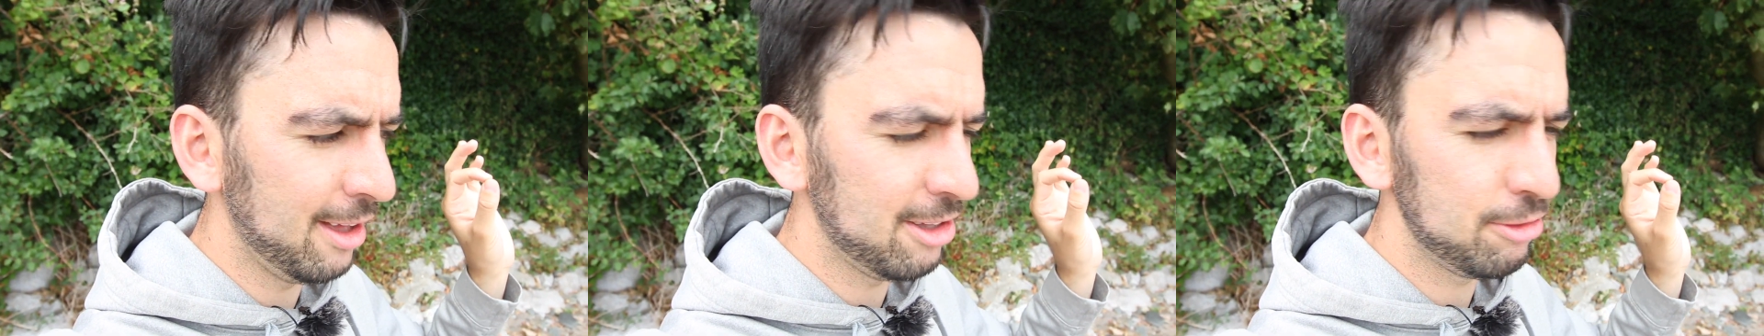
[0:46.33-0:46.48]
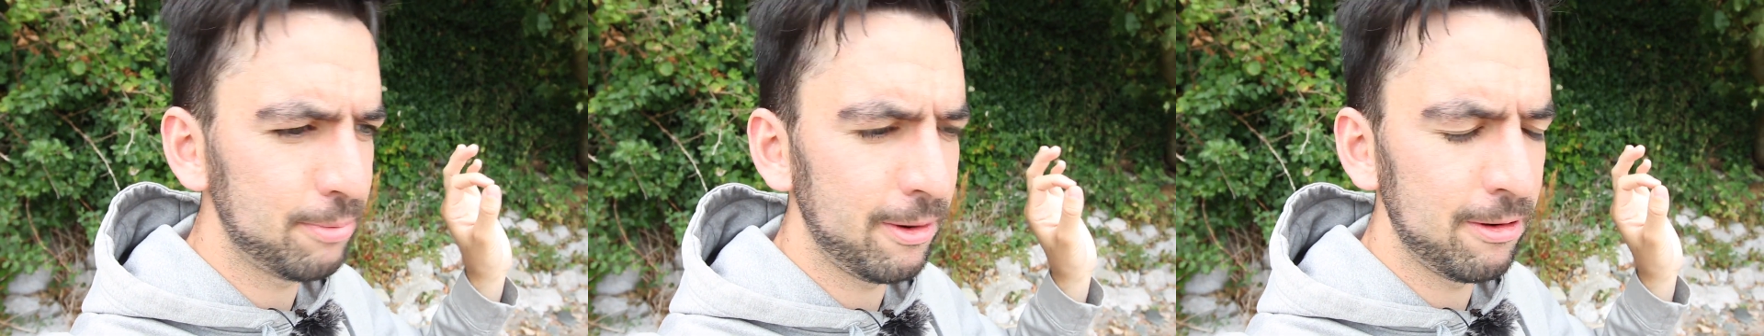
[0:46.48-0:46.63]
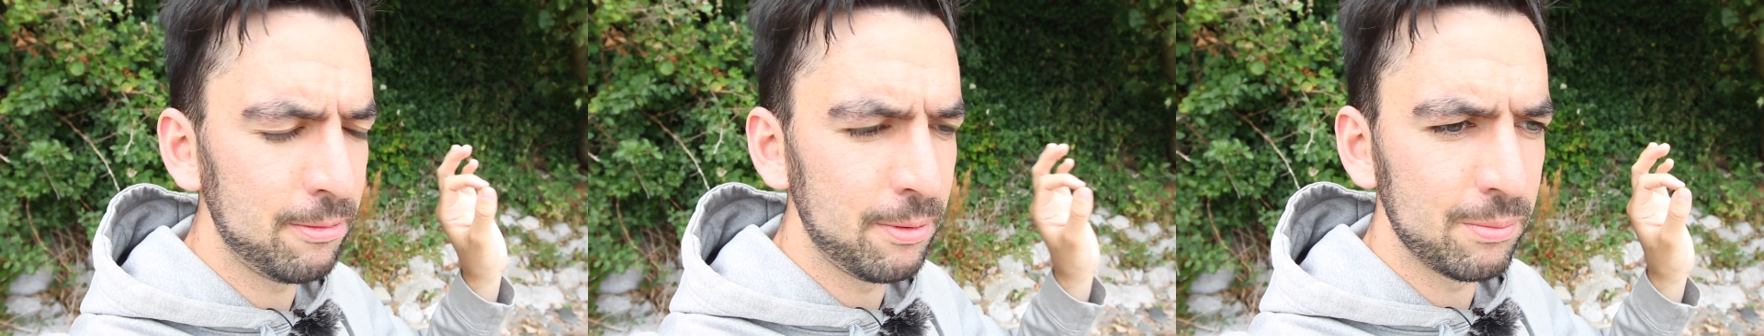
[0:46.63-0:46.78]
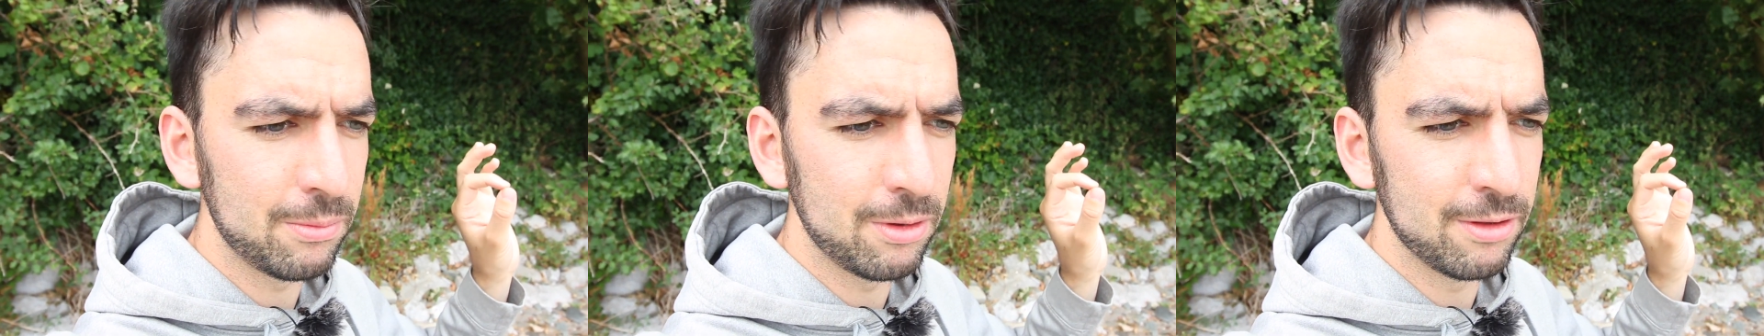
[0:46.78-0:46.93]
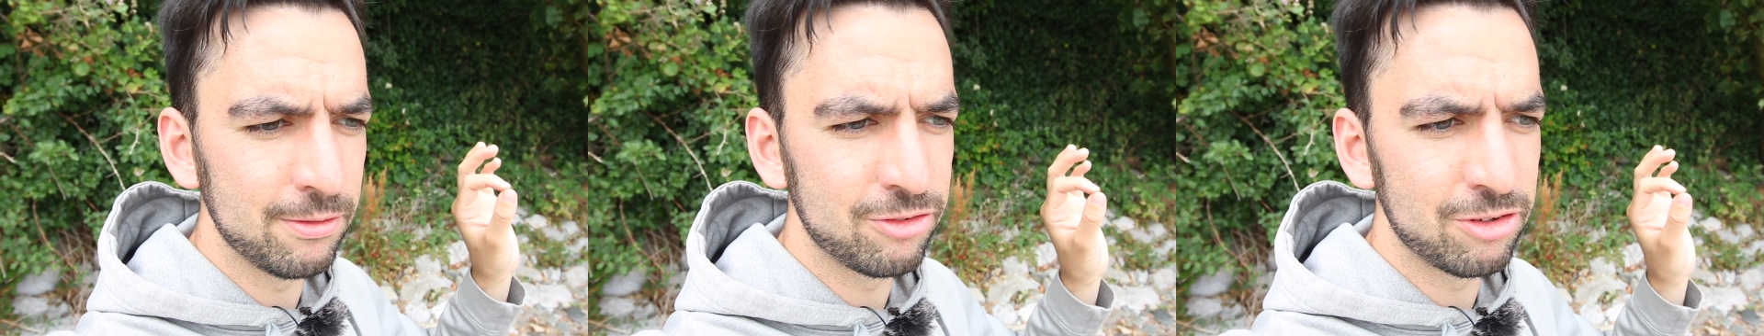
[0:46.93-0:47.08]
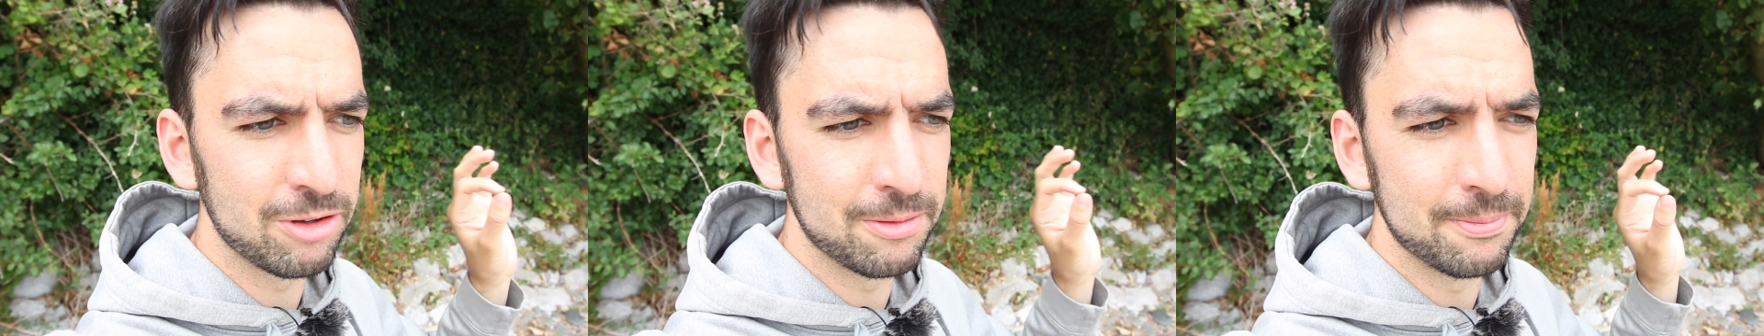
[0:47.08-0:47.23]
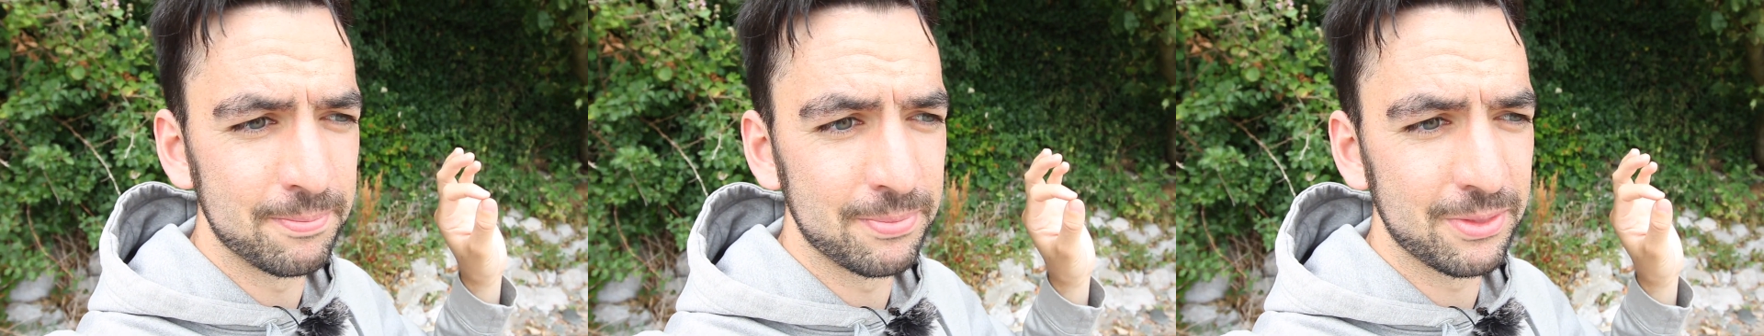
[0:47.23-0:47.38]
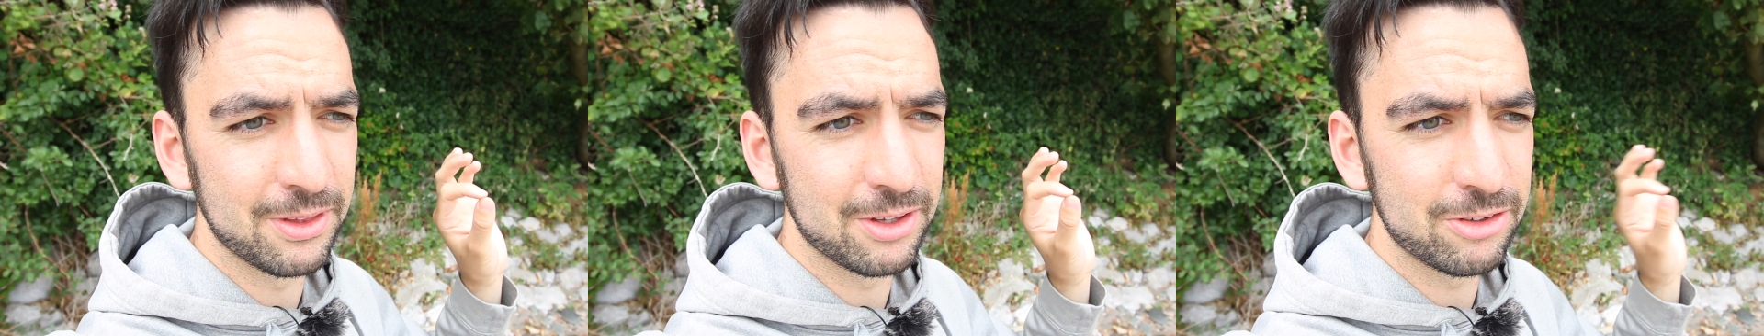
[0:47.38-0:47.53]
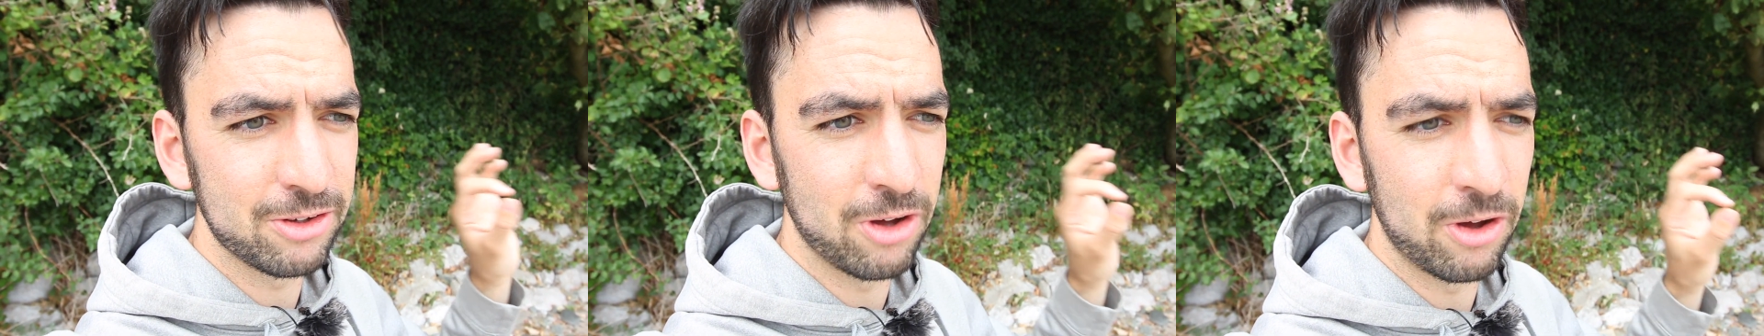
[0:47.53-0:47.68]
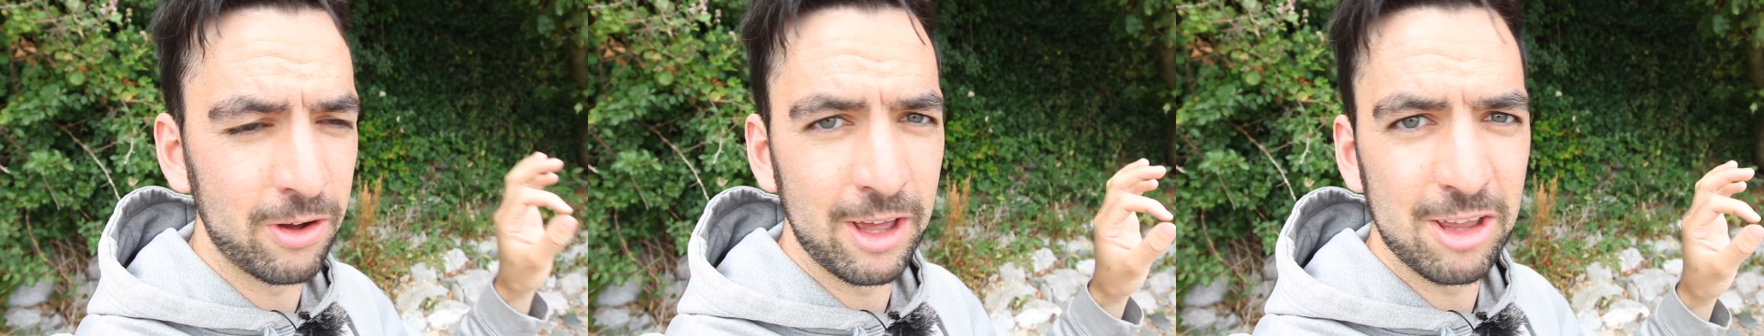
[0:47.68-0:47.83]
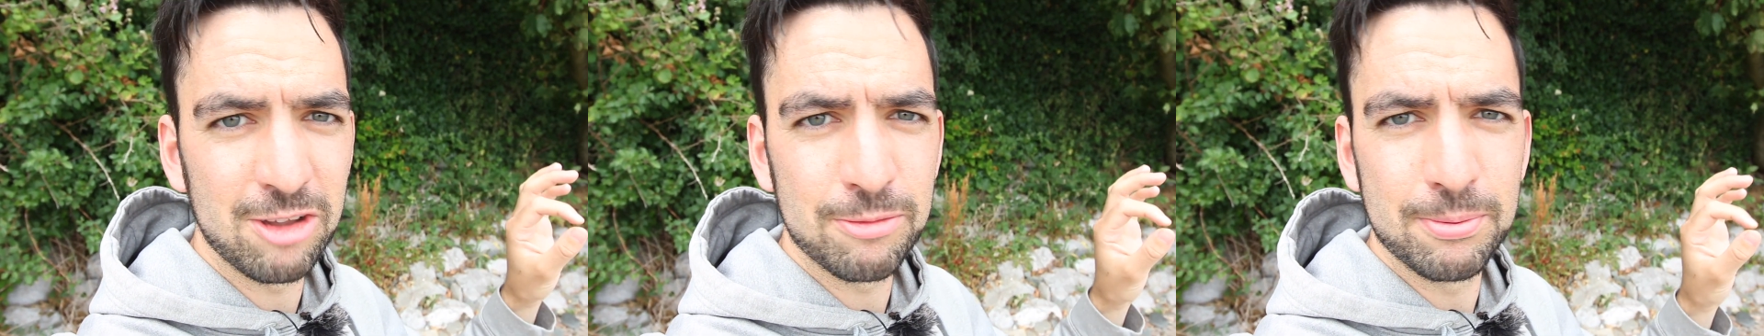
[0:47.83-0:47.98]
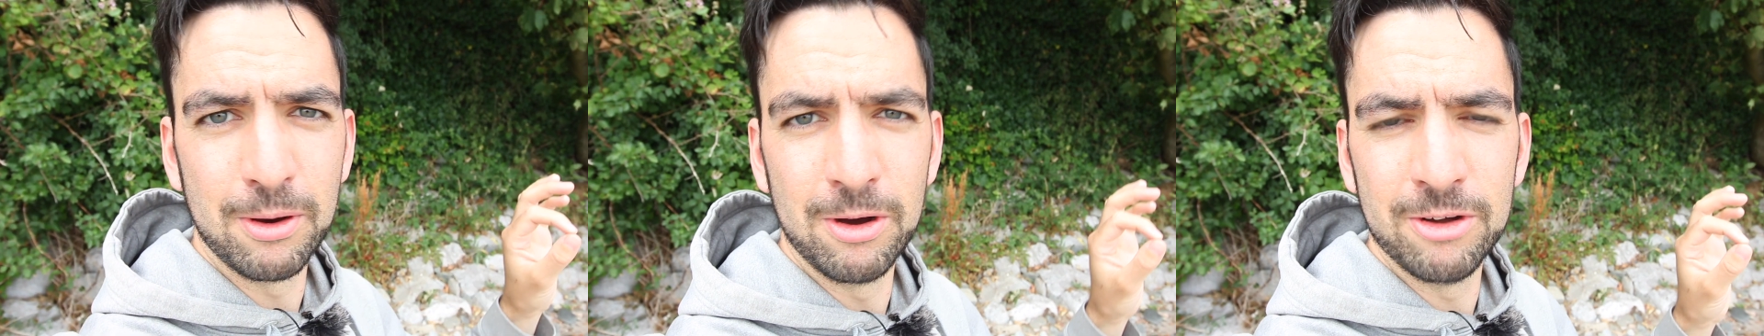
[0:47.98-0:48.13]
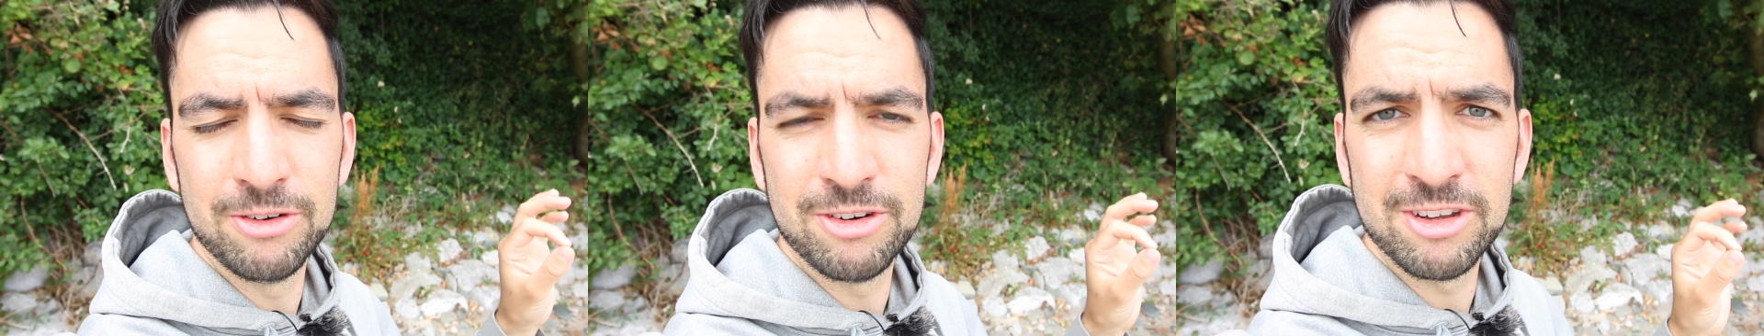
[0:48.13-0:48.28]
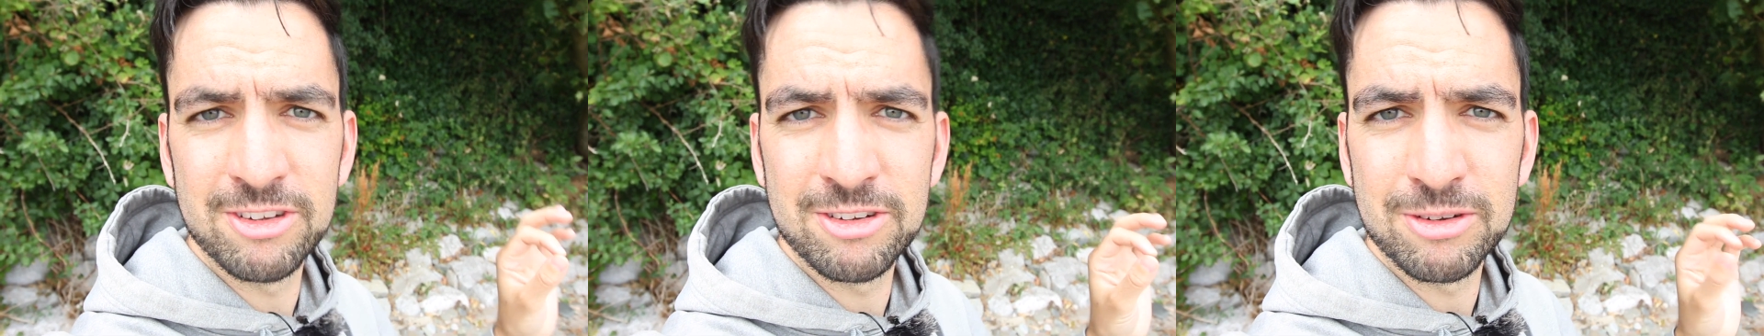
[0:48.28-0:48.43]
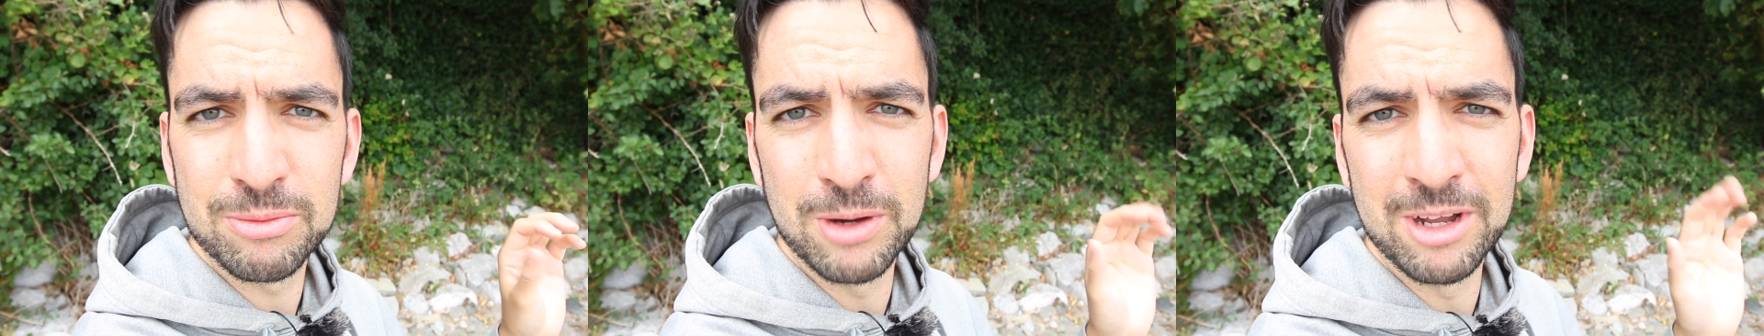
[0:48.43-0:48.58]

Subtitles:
experiment with some long exposures,